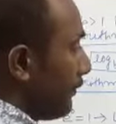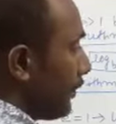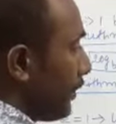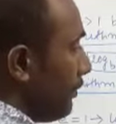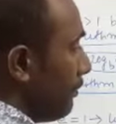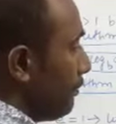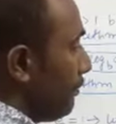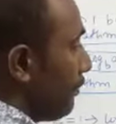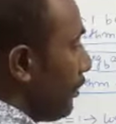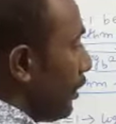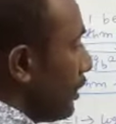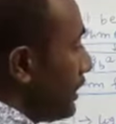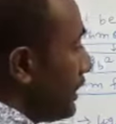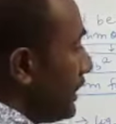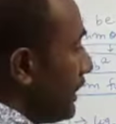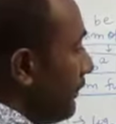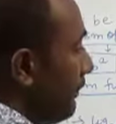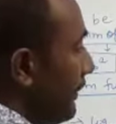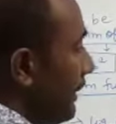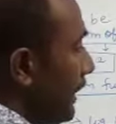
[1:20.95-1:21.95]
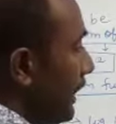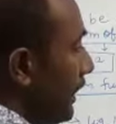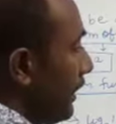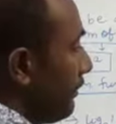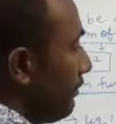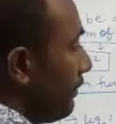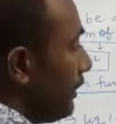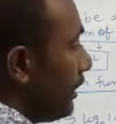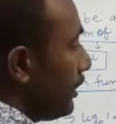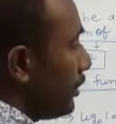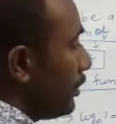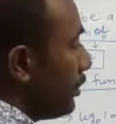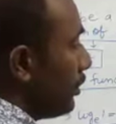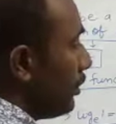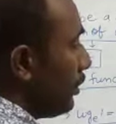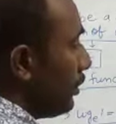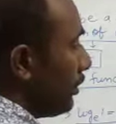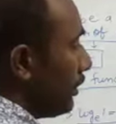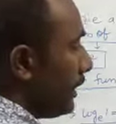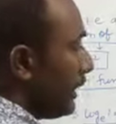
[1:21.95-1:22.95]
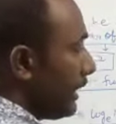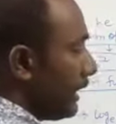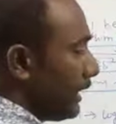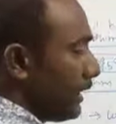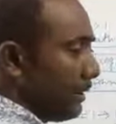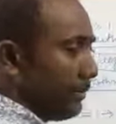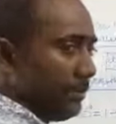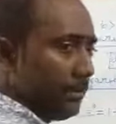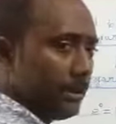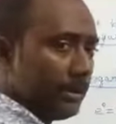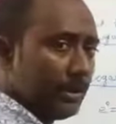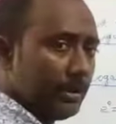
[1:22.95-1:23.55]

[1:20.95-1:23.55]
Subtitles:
from positive real number to real number.